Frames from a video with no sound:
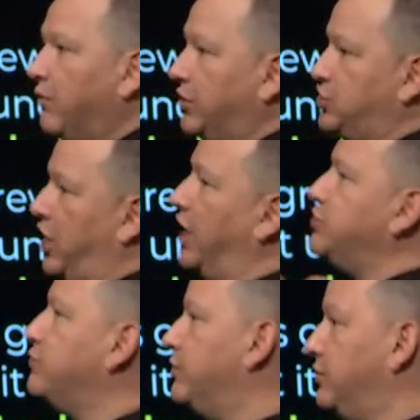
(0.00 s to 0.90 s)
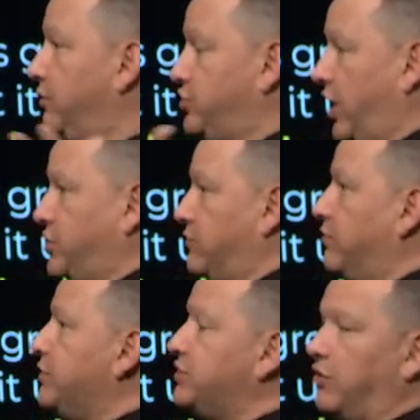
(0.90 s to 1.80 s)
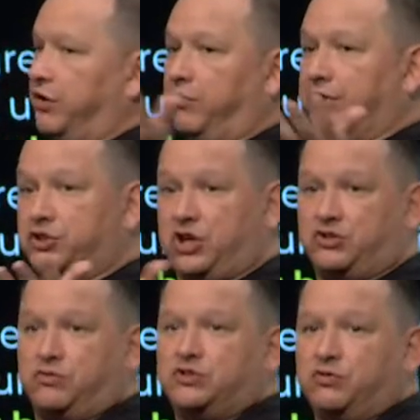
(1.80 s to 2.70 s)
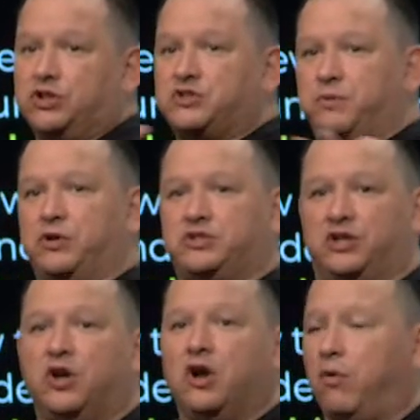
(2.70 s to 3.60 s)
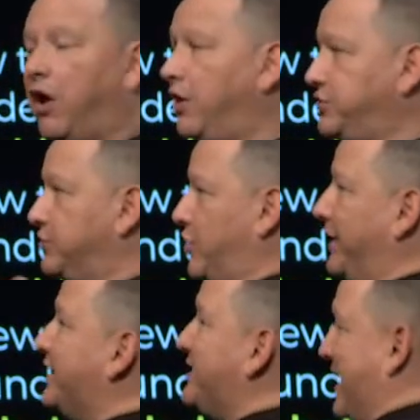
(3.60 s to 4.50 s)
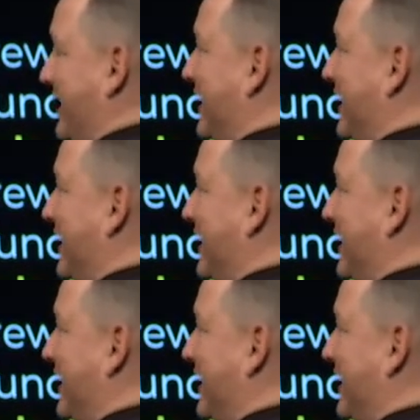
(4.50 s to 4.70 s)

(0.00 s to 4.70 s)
what Joshua was going, what the Joshuas were experiencing, while also trying to take